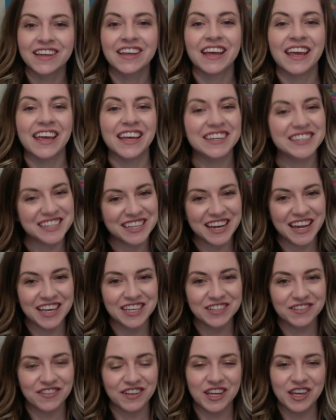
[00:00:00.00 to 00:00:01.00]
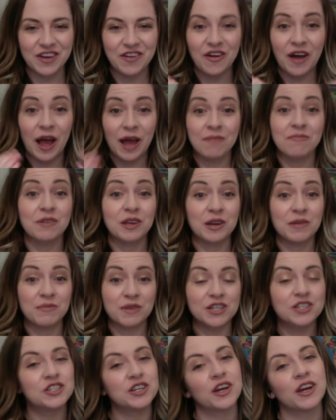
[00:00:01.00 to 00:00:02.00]
In today's video, I'm going to
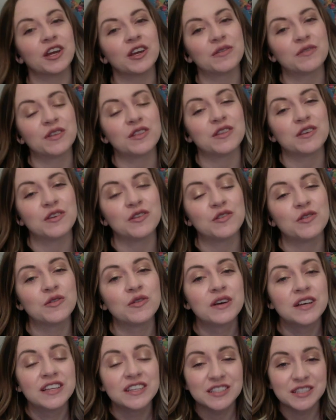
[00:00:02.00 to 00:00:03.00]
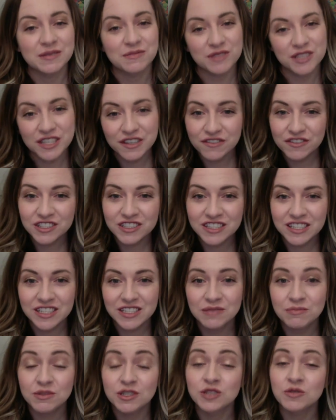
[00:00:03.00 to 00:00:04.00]
be sharing with you some
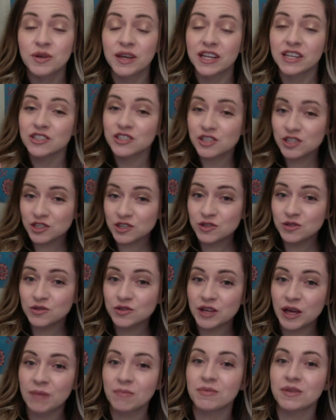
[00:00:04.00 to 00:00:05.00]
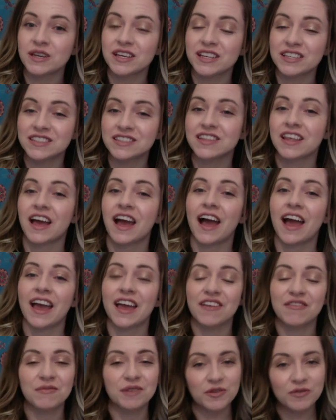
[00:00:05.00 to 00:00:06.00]
differences between two companies that I
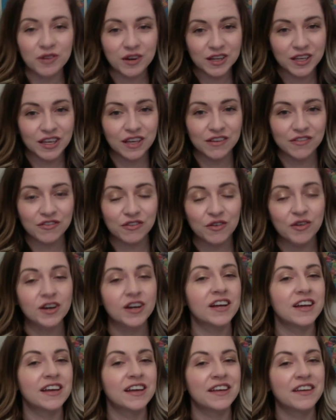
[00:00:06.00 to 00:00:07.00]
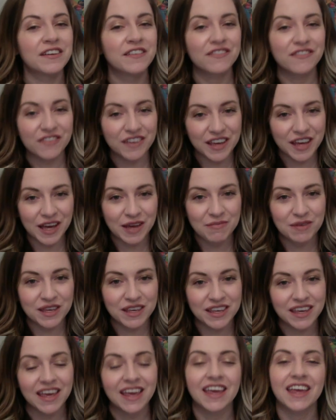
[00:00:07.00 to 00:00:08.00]
have been working for,
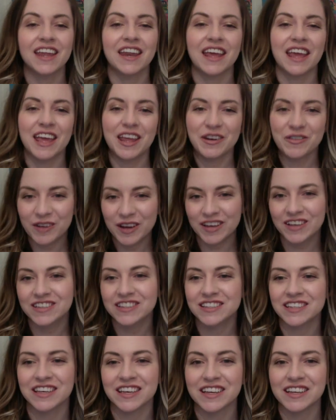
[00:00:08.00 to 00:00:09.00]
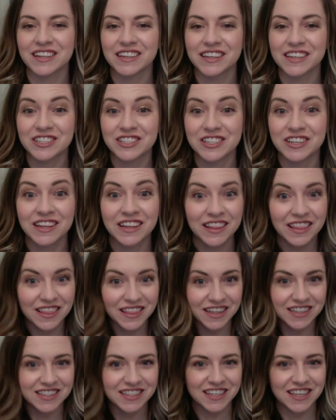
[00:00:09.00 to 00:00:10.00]
VIPKid and Wales English.
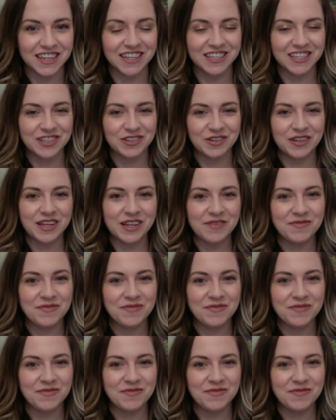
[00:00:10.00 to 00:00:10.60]
Let's get into it.